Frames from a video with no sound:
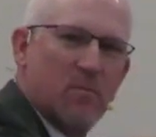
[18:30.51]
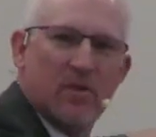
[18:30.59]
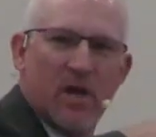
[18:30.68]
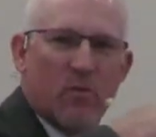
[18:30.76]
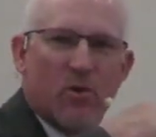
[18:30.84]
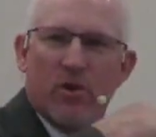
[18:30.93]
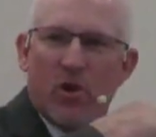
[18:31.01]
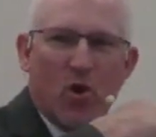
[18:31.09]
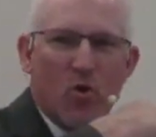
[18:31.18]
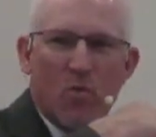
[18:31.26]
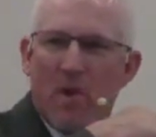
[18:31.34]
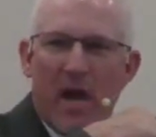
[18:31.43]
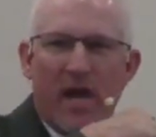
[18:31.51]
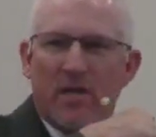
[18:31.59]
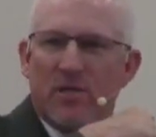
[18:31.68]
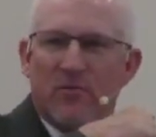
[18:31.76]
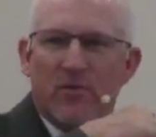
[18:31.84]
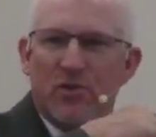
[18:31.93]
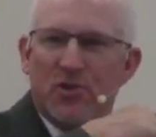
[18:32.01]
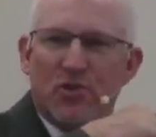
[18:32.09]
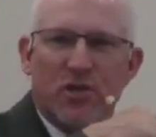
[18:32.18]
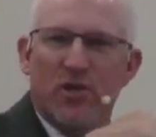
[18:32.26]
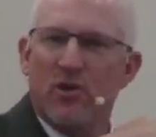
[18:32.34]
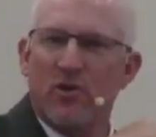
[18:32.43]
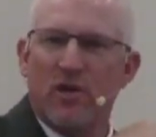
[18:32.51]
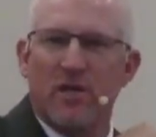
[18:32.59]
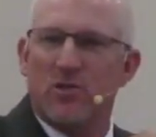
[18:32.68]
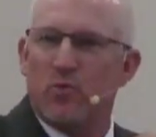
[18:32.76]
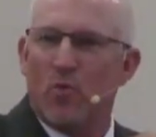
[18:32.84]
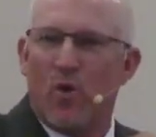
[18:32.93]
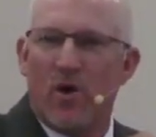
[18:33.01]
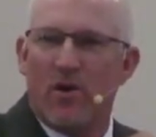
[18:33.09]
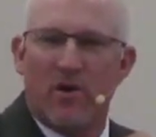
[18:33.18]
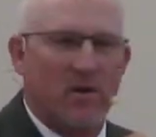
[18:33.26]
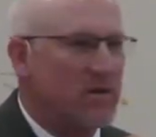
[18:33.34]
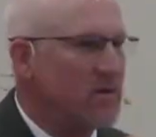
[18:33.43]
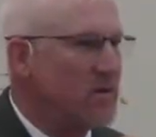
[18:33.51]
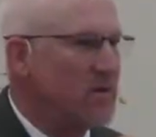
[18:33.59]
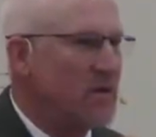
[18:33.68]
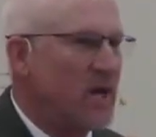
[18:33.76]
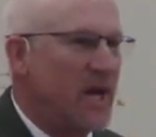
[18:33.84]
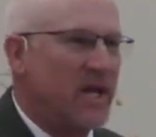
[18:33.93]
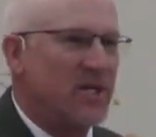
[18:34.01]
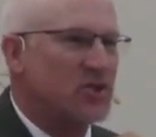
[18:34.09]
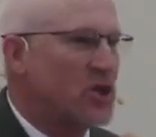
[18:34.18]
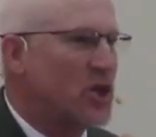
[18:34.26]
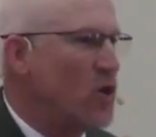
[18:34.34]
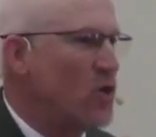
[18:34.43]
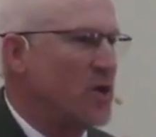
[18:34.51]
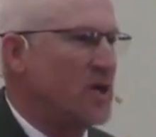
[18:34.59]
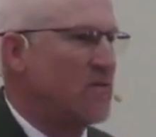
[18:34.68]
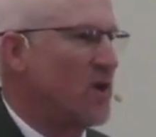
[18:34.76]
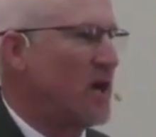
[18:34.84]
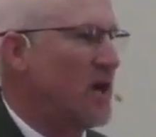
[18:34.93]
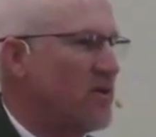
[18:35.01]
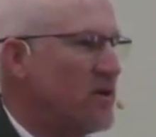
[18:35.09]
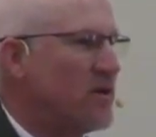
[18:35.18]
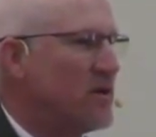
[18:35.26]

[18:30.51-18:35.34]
they were no match for the shield and its water and its coating of leather.